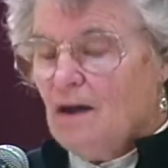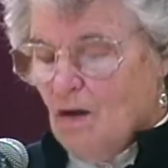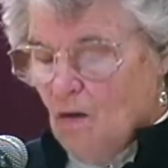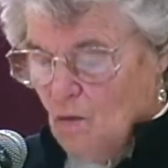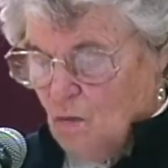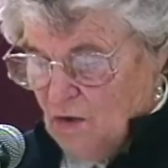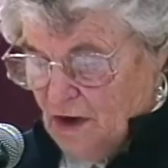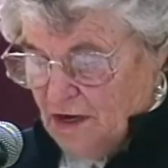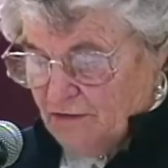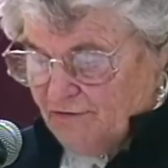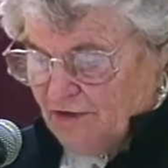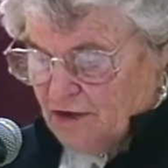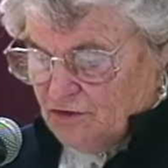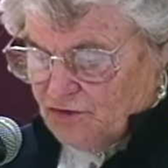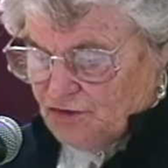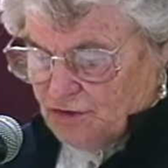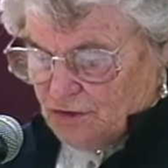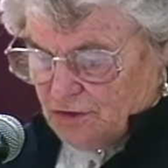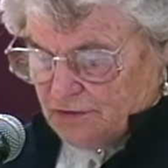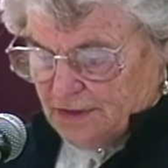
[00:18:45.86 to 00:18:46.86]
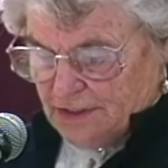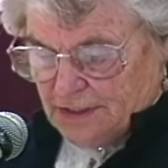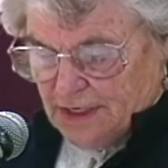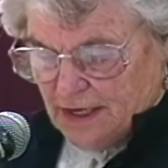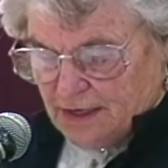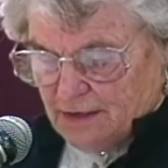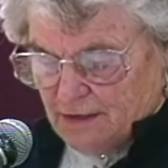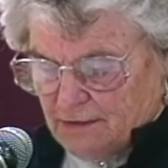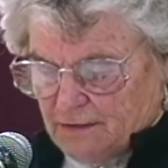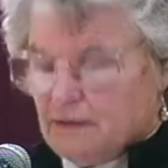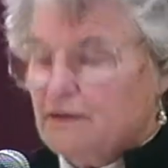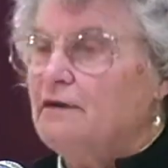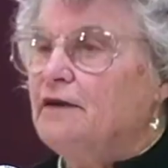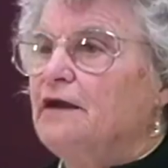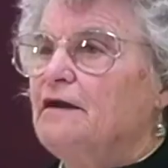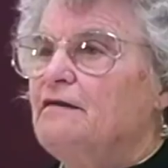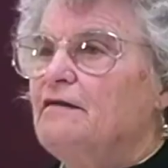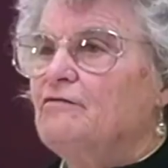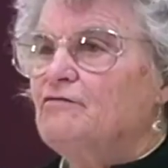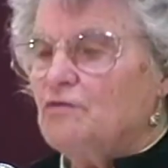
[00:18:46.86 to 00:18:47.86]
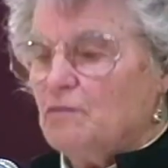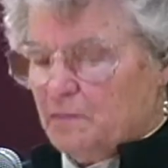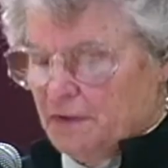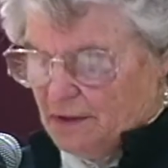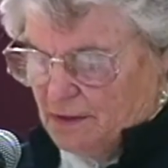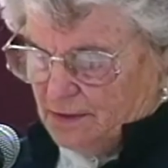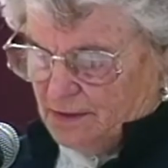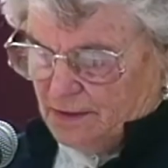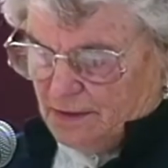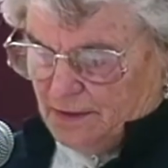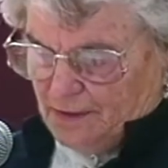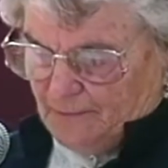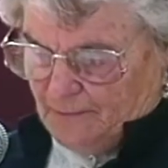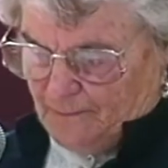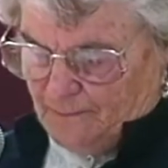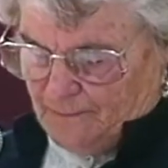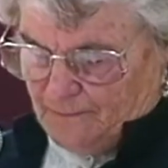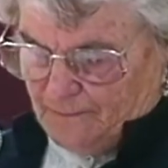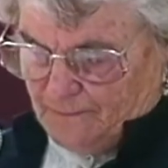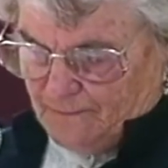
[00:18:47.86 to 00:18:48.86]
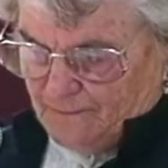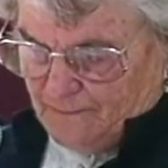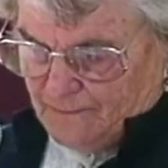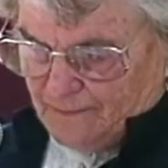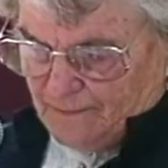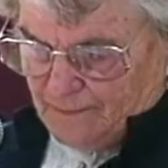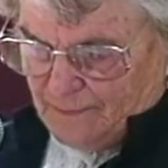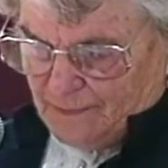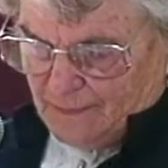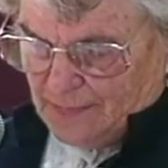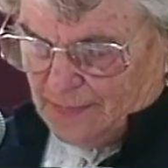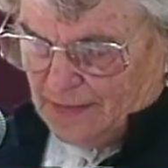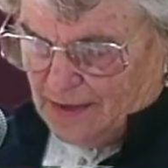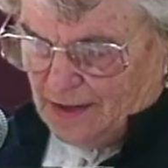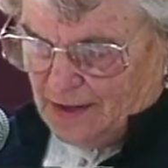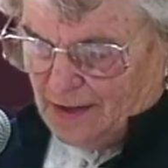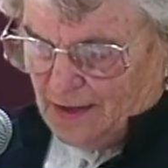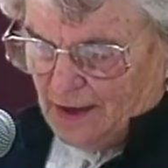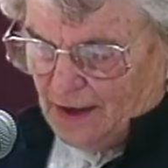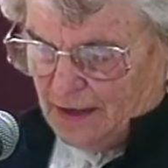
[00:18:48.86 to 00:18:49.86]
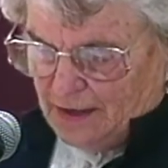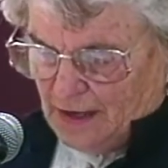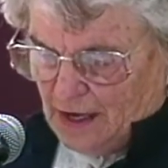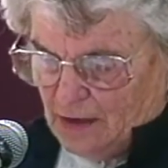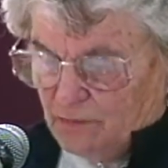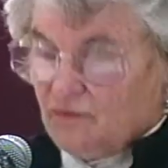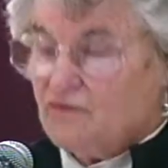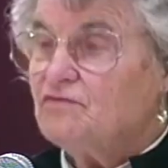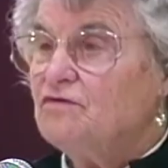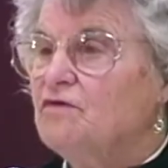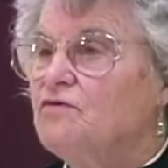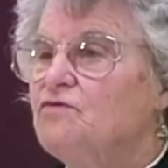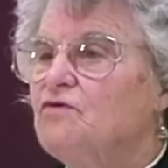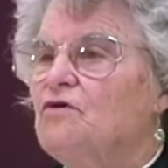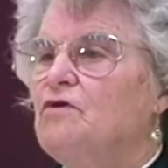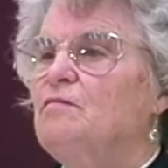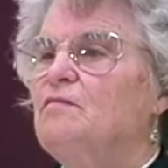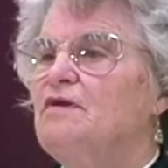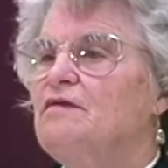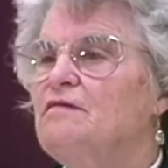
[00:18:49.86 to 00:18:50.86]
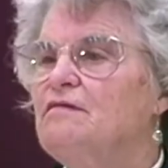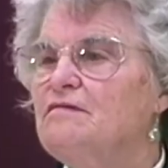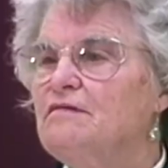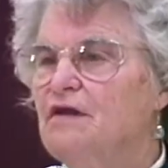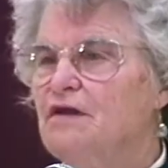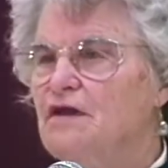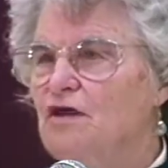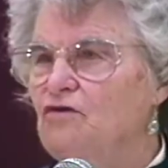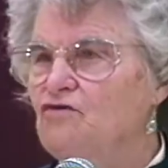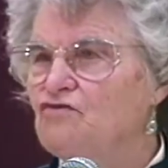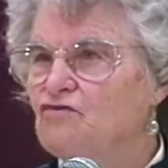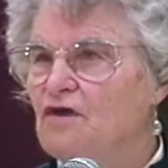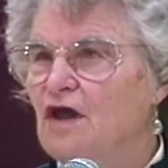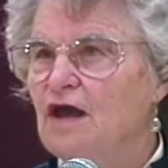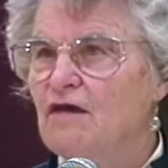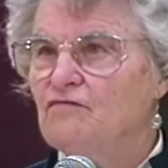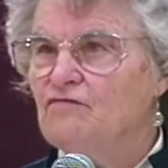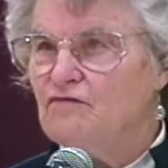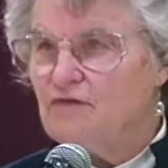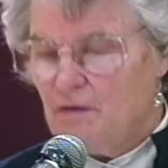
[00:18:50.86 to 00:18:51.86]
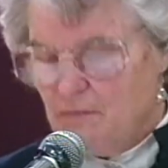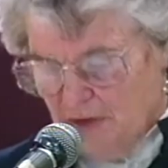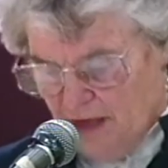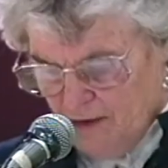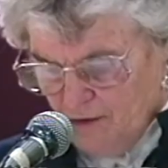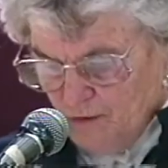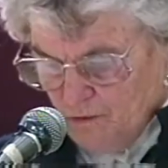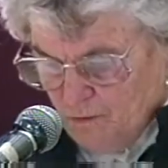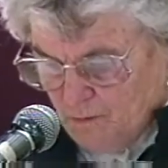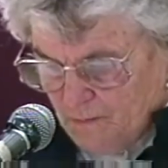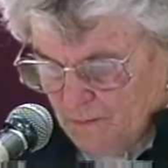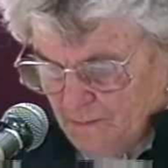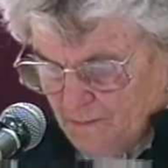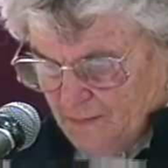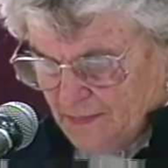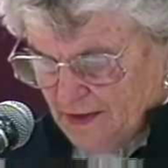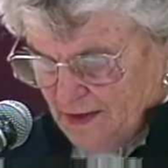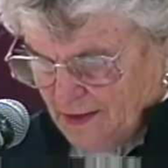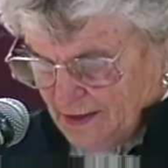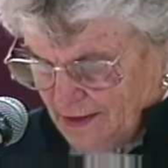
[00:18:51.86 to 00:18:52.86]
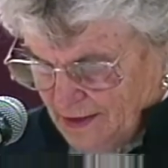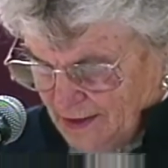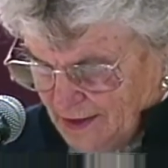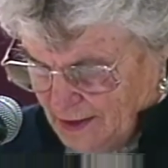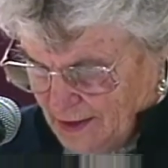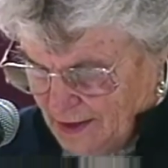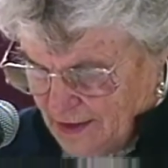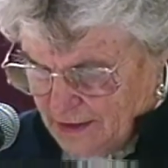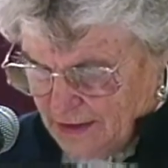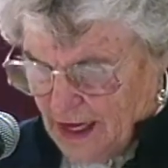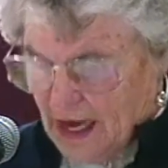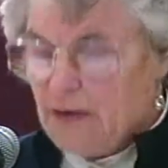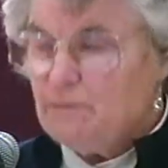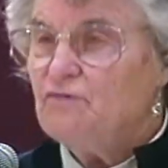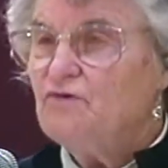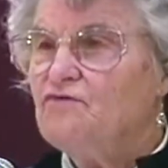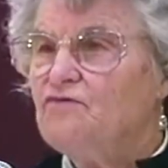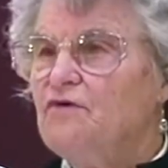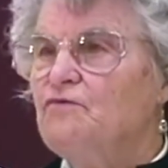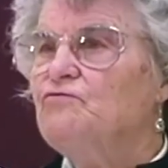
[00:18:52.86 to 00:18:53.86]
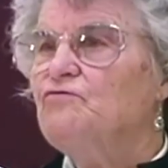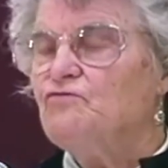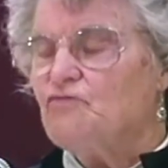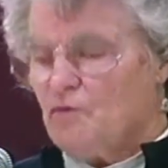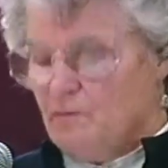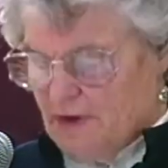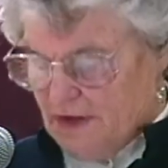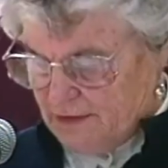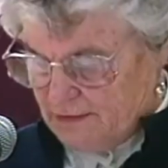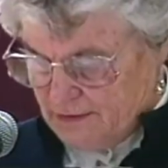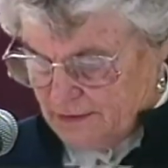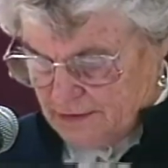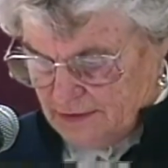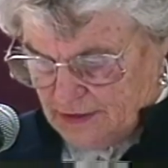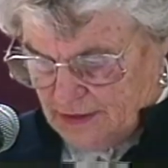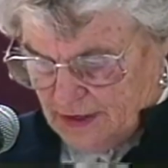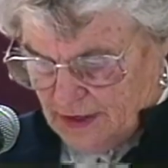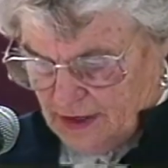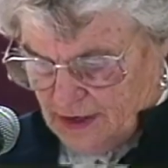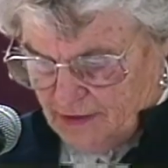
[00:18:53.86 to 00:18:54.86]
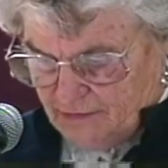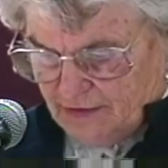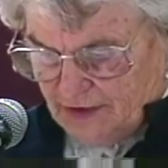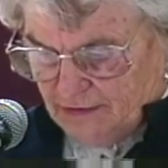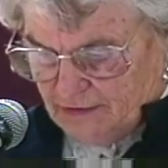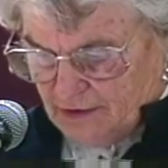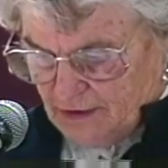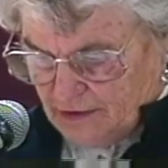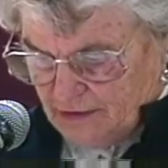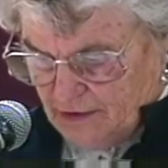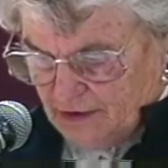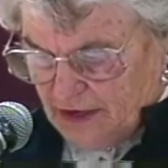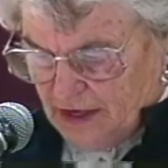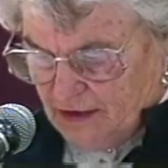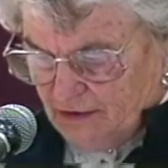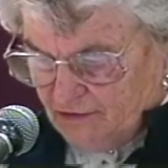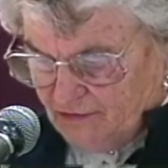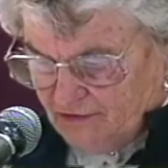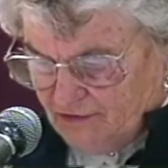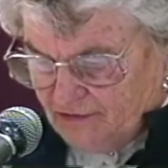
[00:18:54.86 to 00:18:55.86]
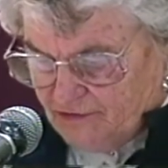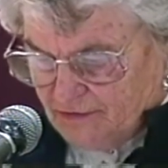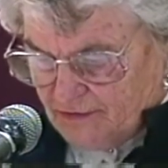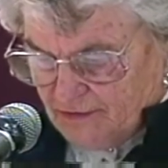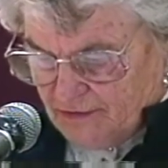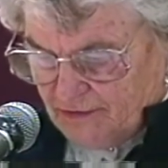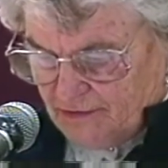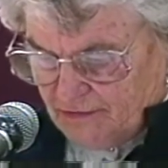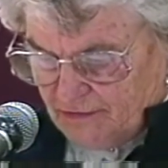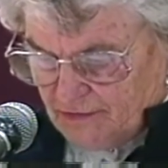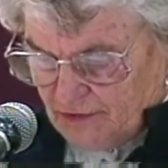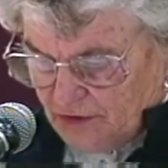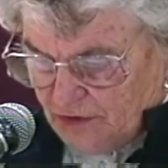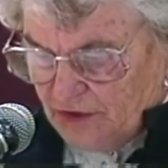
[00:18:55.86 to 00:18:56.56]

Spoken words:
One of our children had a learning disability, and I was determined that he should have some help. And I was instrumental in having the learning assistants